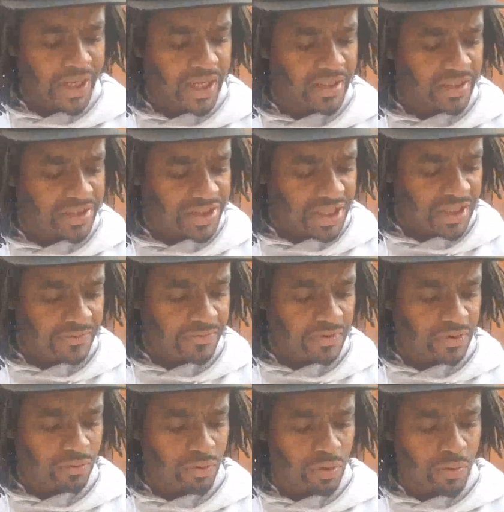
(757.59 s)
And the chief
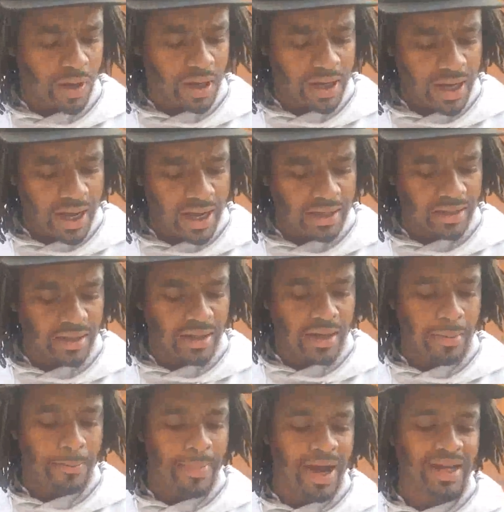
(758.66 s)
of the Ruachot,
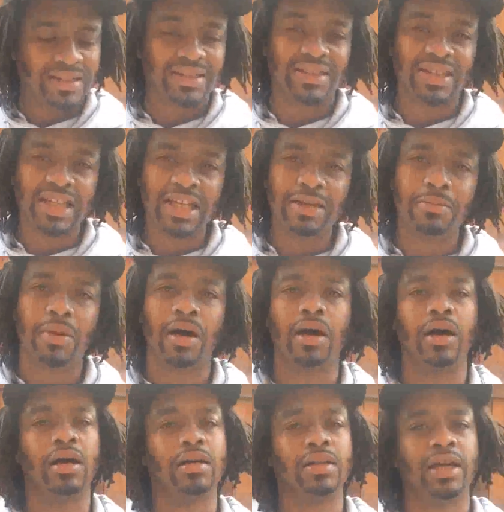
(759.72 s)

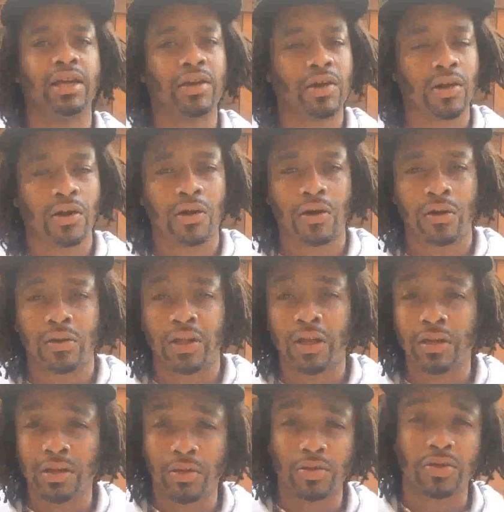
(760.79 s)
Mastema, they call
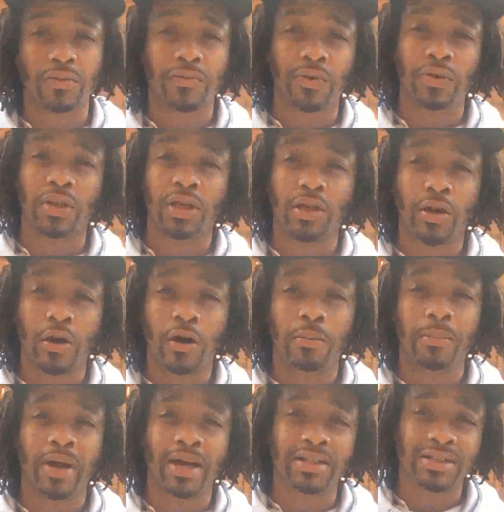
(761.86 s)
their Lucifer, they
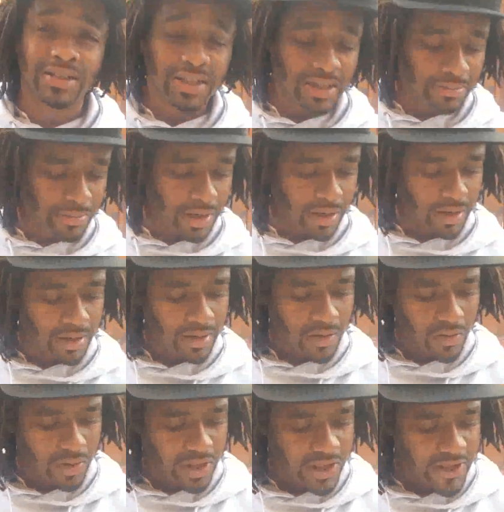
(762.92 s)
call Mastema,
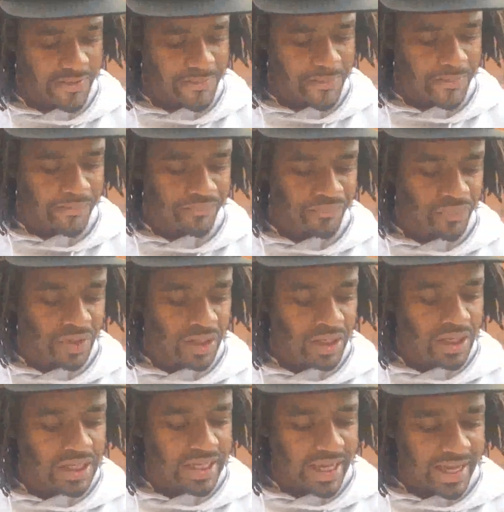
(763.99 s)
okay,
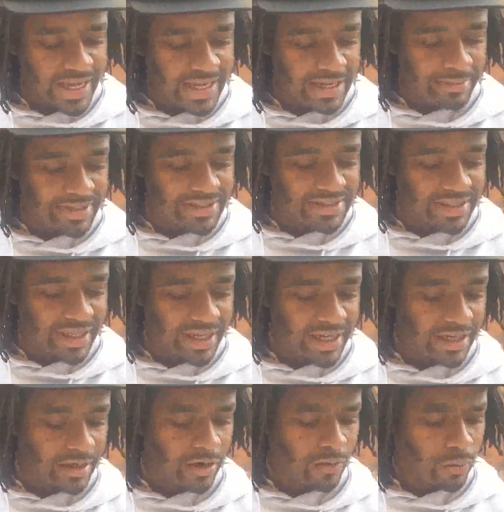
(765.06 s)
came and
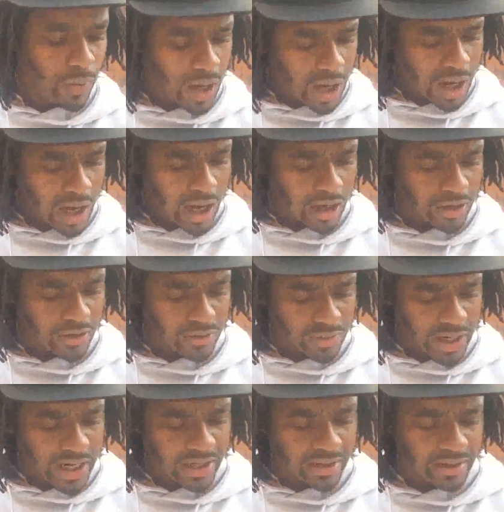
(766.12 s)
said, Hawa,
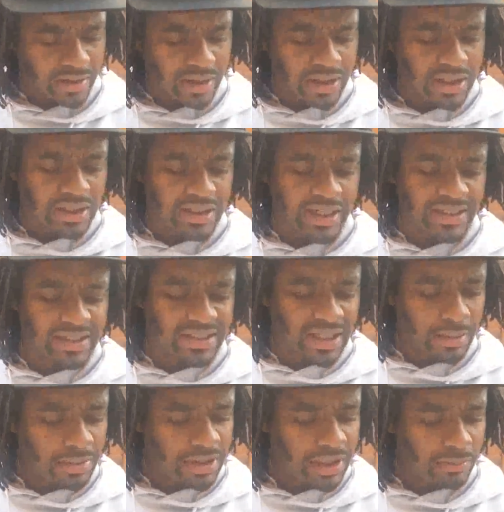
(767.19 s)
creator, let
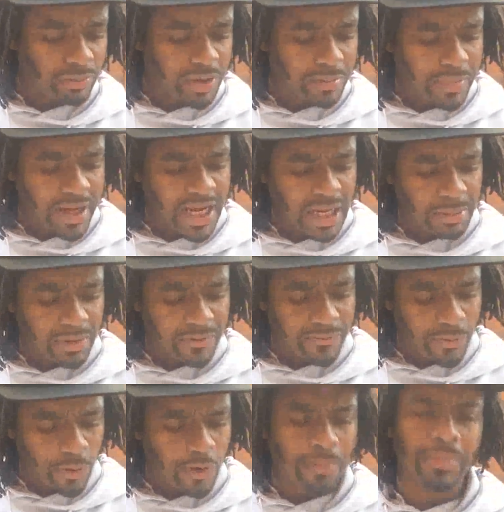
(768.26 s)
some of them remain
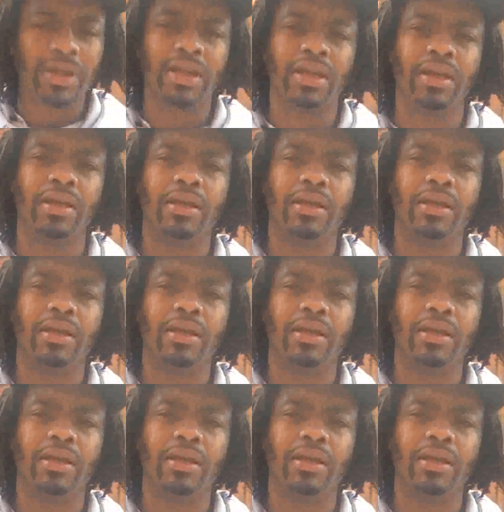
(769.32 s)
before me.